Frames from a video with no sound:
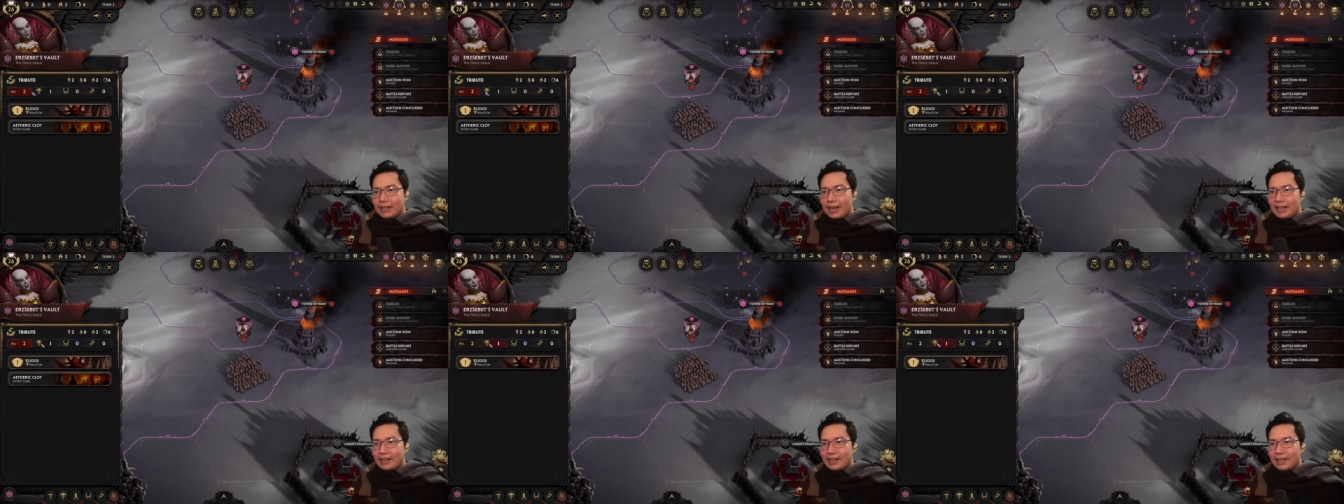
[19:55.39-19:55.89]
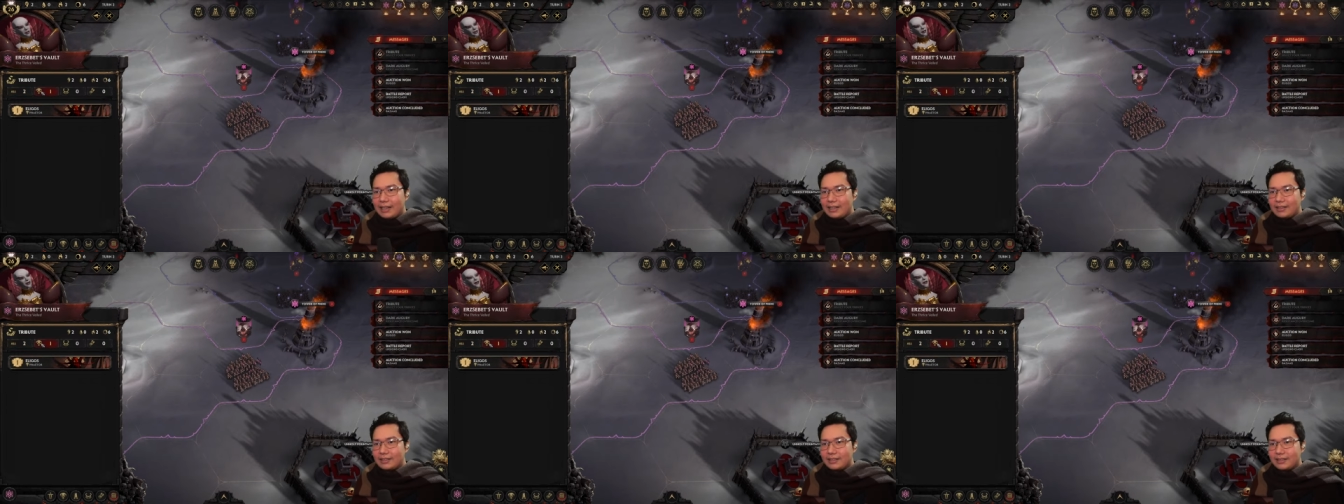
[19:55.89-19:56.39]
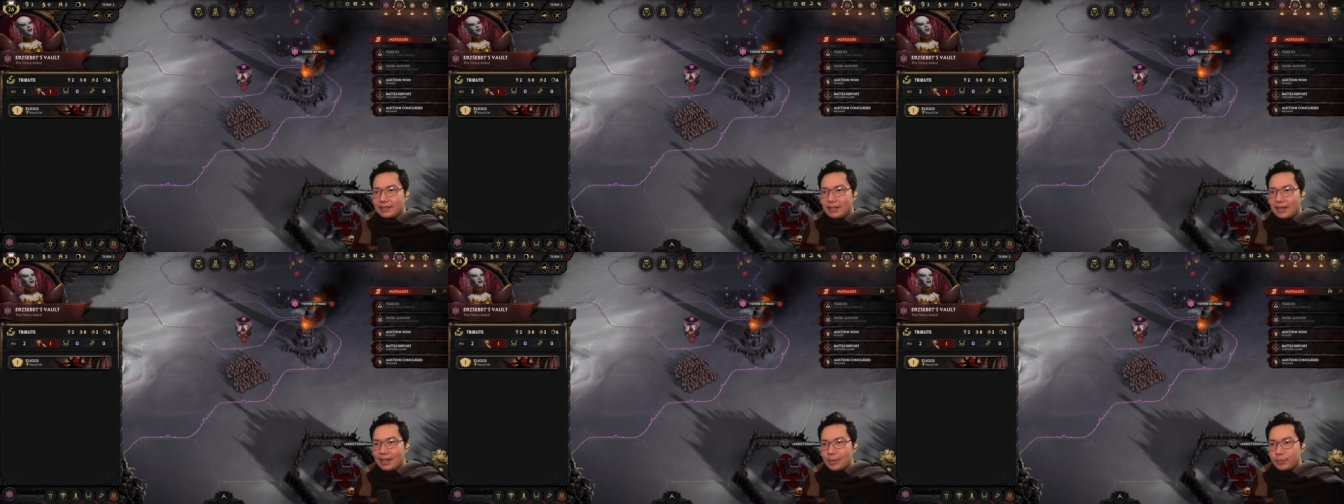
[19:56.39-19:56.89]
And there's
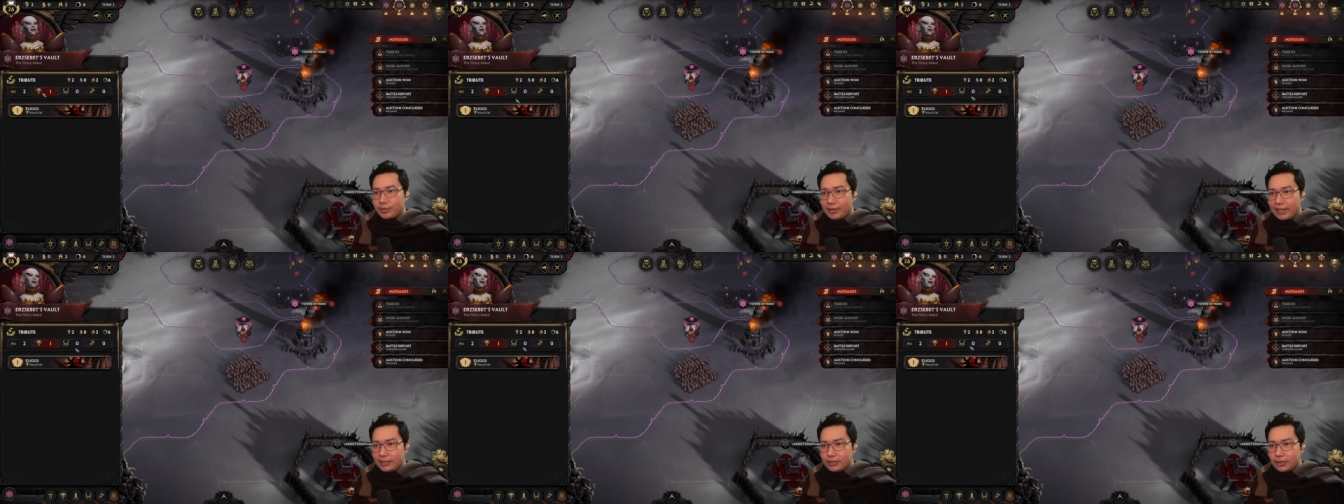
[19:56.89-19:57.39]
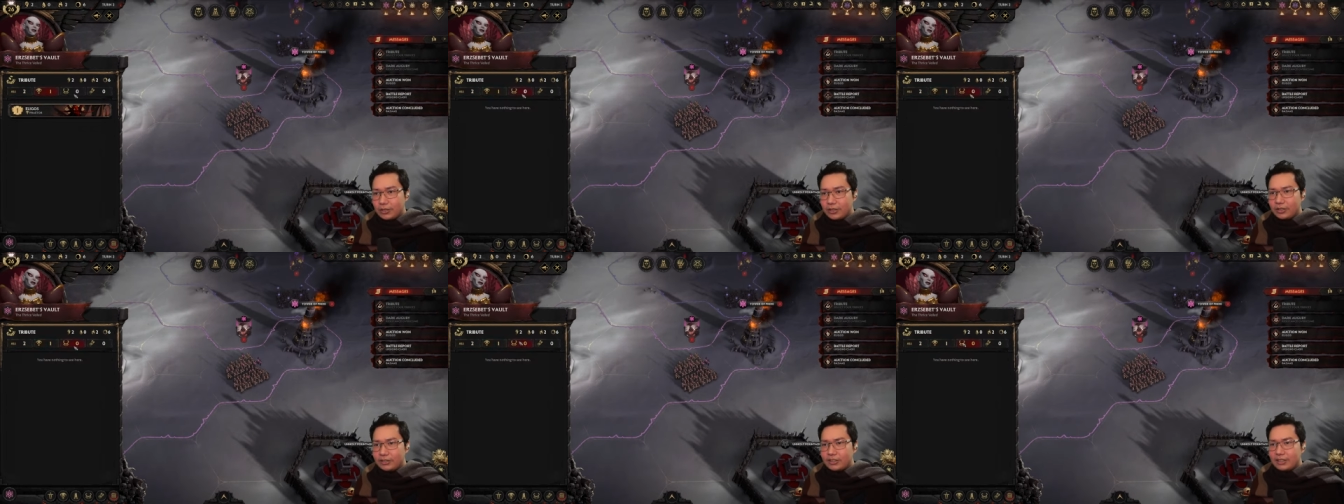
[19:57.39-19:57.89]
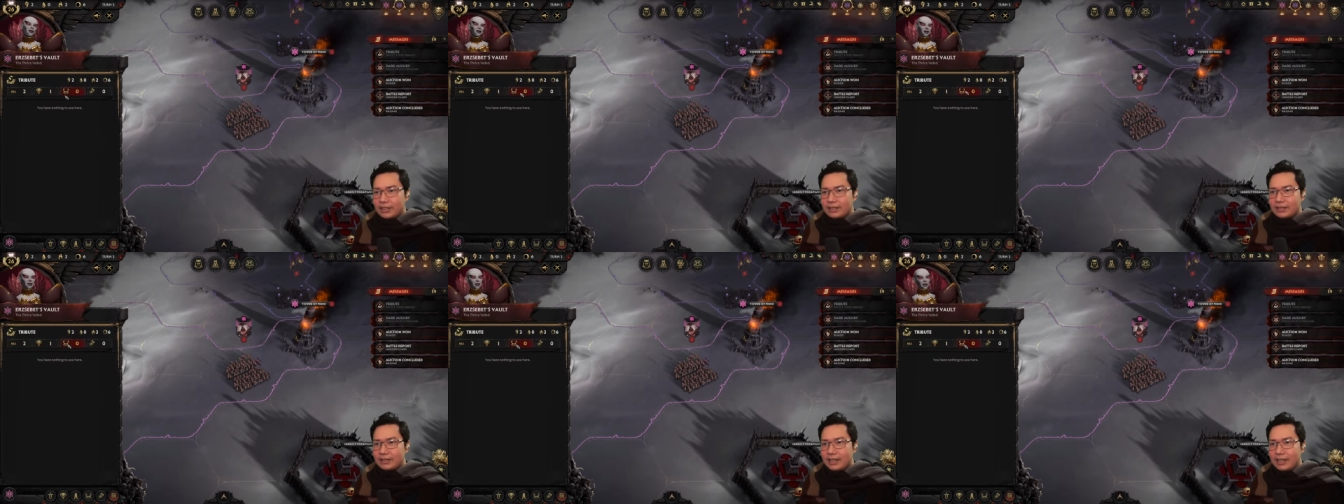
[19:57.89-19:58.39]
uh, praetors,
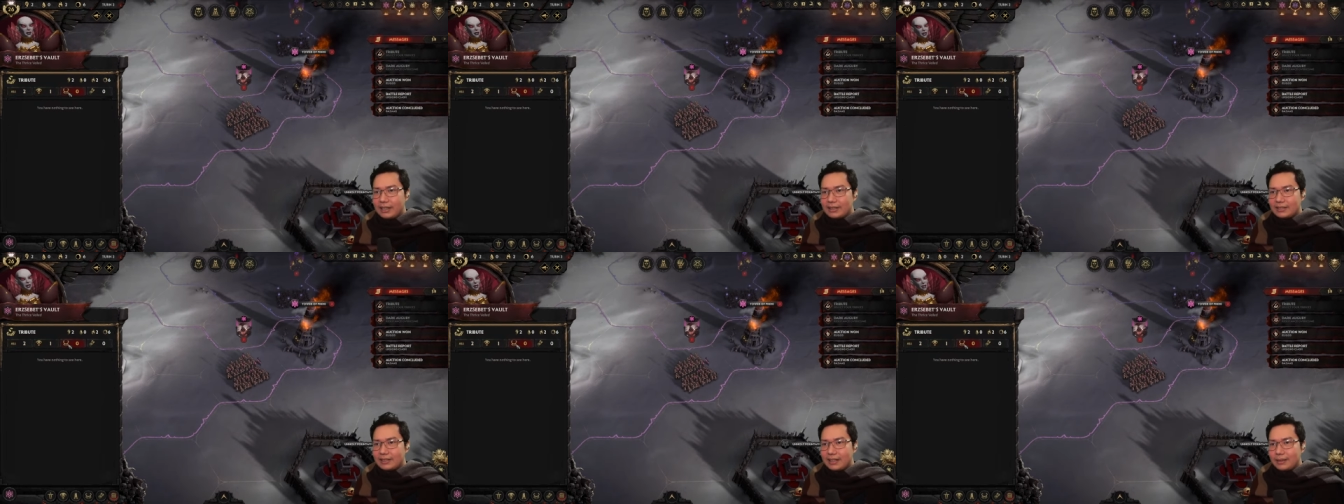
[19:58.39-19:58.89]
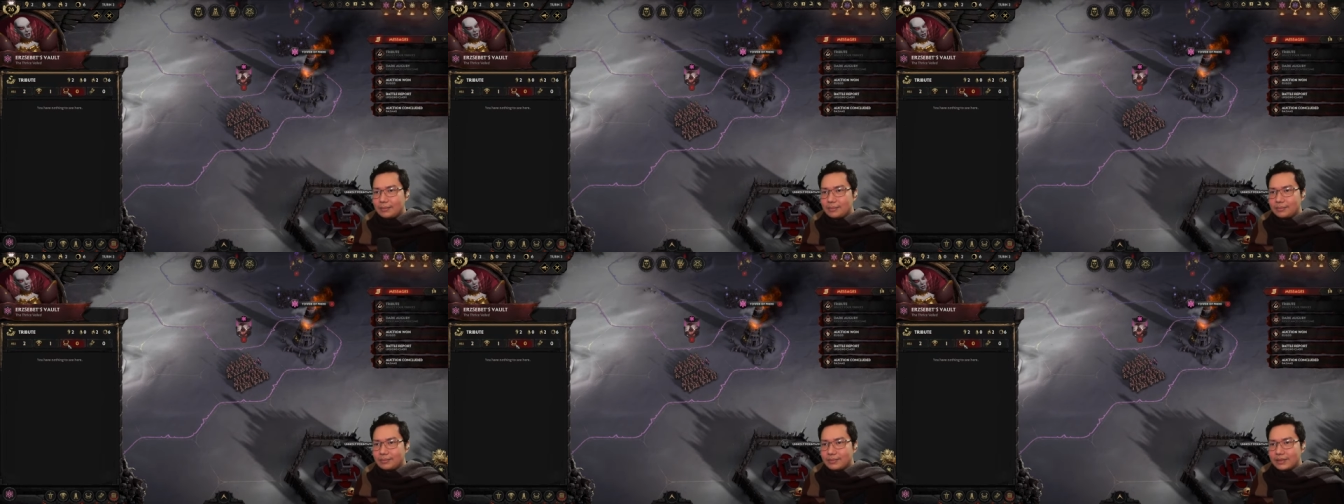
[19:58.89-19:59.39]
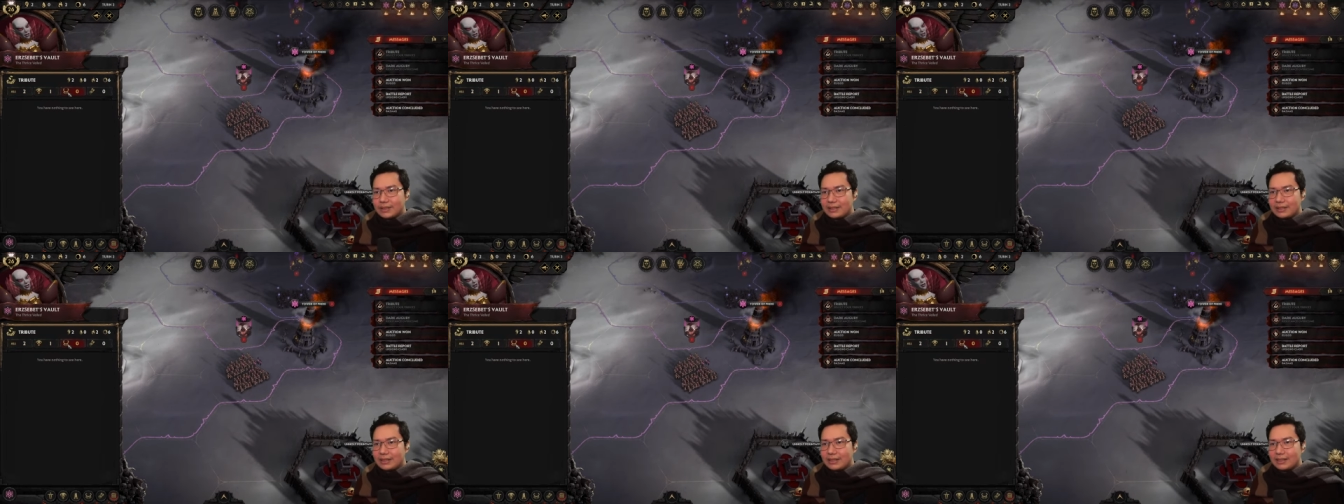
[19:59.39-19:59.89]
there's um,
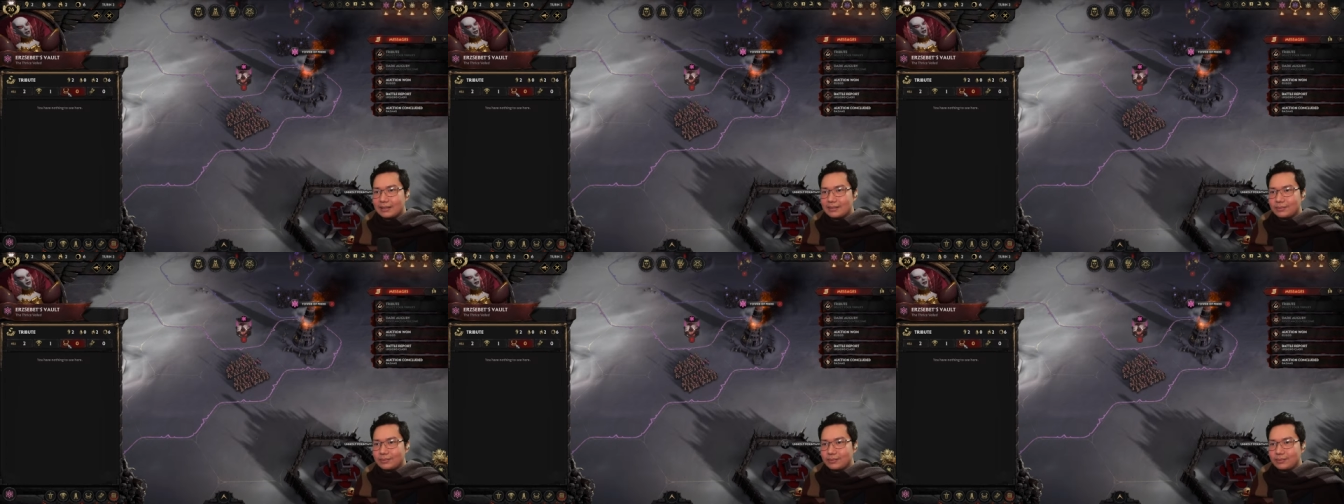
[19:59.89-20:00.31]
the,